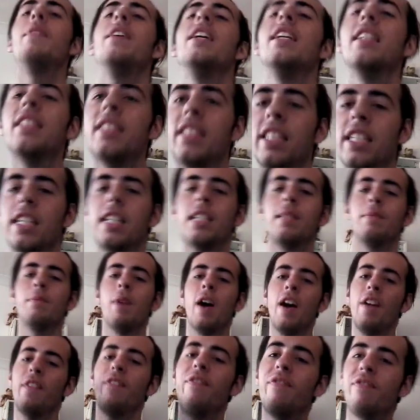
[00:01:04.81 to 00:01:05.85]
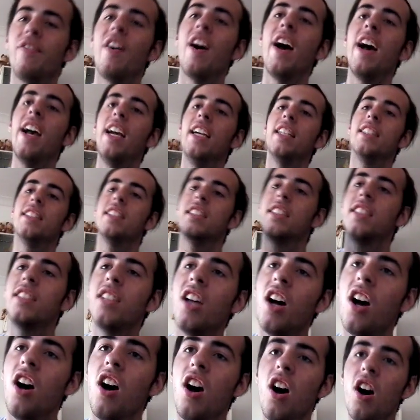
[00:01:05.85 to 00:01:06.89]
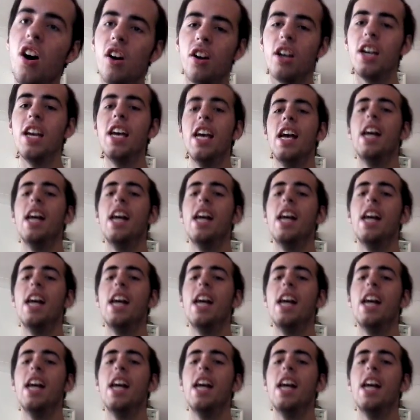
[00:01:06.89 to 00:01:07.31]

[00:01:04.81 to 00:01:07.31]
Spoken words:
This is my fight song.